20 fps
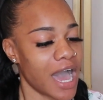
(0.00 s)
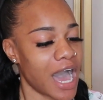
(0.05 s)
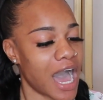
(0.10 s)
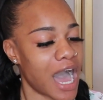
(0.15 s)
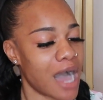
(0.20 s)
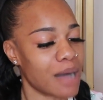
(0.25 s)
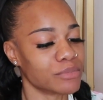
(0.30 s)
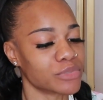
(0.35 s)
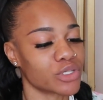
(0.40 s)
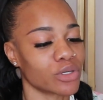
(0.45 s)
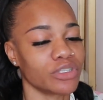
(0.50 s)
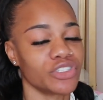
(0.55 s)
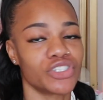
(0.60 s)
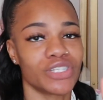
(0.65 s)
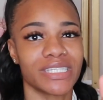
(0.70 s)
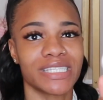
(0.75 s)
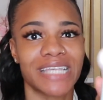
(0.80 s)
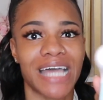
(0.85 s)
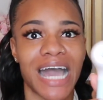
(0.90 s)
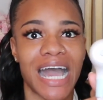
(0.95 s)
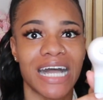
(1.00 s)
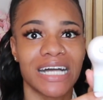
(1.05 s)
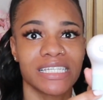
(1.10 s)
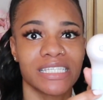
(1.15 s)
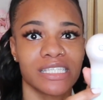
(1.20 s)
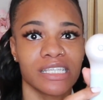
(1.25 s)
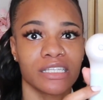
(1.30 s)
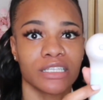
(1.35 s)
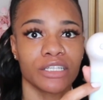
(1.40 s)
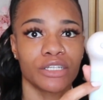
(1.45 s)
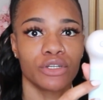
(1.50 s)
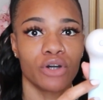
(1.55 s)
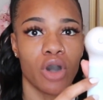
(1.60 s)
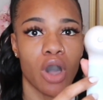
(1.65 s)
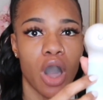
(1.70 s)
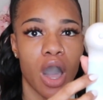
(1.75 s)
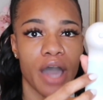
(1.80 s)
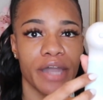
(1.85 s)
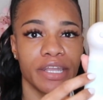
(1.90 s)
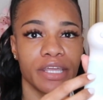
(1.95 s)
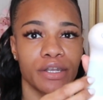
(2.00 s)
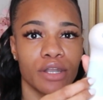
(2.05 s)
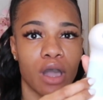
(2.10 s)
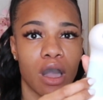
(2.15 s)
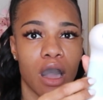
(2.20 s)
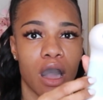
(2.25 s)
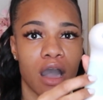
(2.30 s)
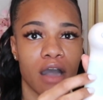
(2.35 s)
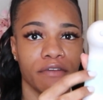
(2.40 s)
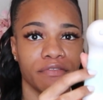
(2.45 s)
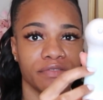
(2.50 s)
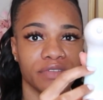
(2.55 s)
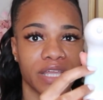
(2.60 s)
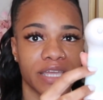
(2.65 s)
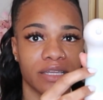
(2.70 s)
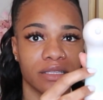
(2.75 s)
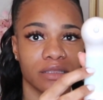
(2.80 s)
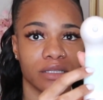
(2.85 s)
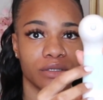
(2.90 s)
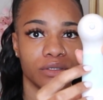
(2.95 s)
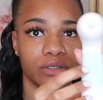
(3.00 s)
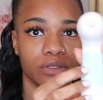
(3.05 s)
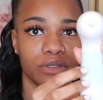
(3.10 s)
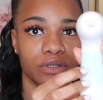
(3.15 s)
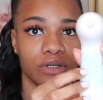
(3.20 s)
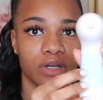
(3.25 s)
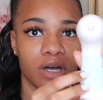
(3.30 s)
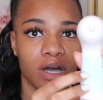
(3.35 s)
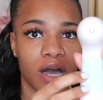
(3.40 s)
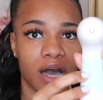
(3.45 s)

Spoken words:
So it just has a little on and off like little